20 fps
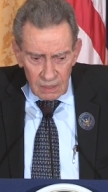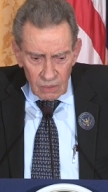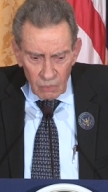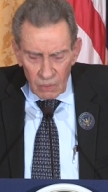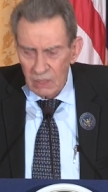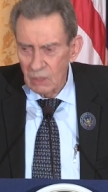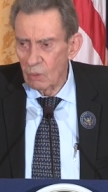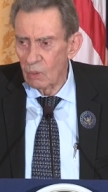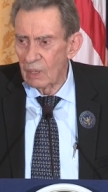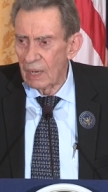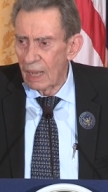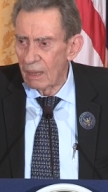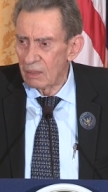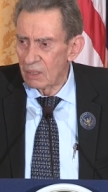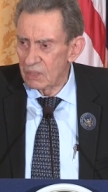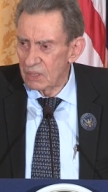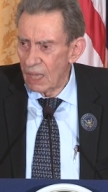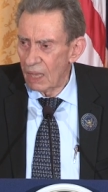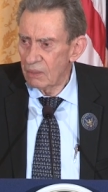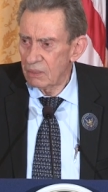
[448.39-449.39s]
we'd go down
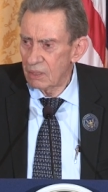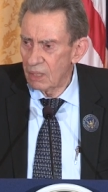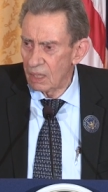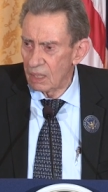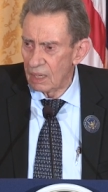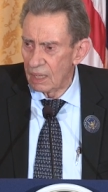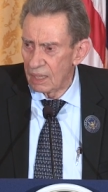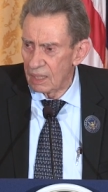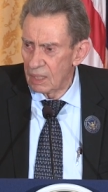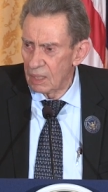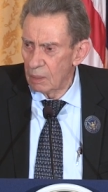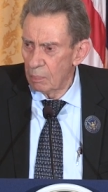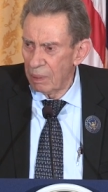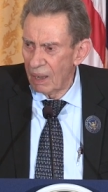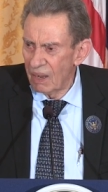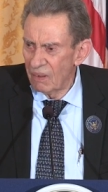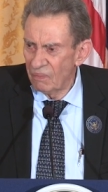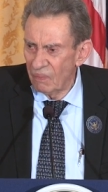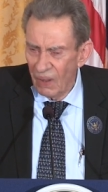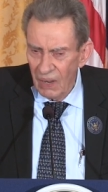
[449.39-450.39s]
to South Carolina to
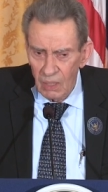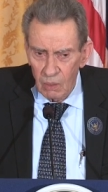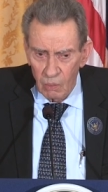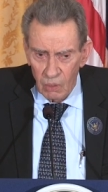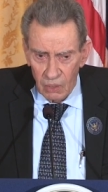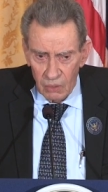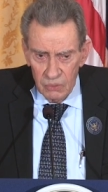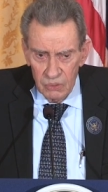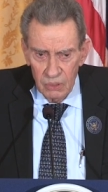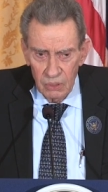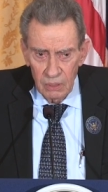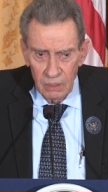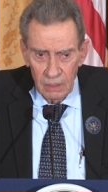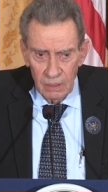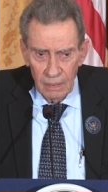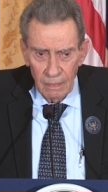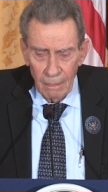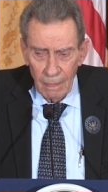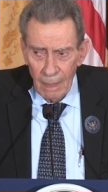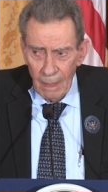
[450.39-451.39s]
buy fireworks
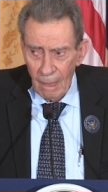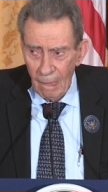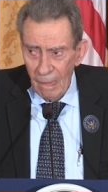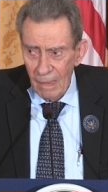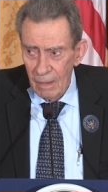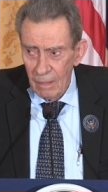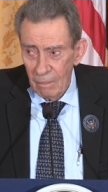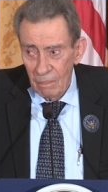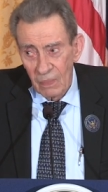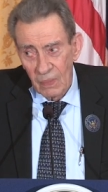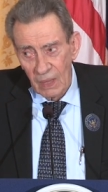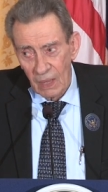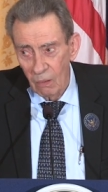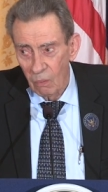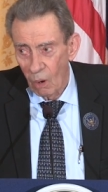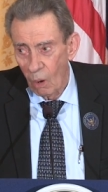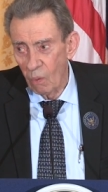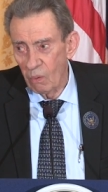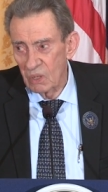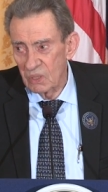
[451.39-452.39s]
they
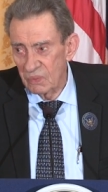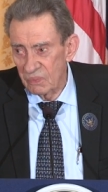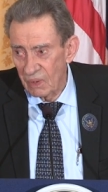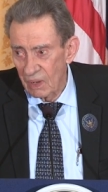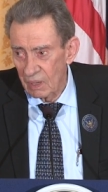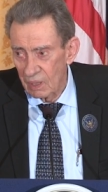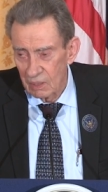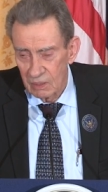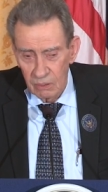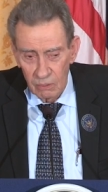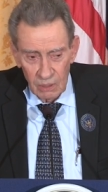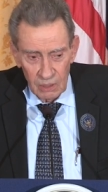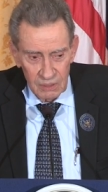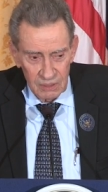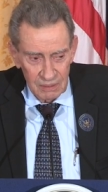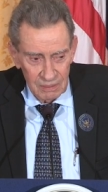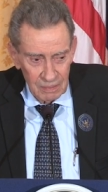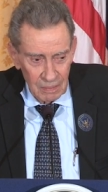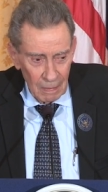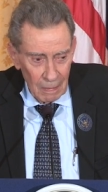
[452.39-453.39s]
were always friendly to
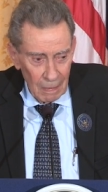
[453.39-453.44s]
us.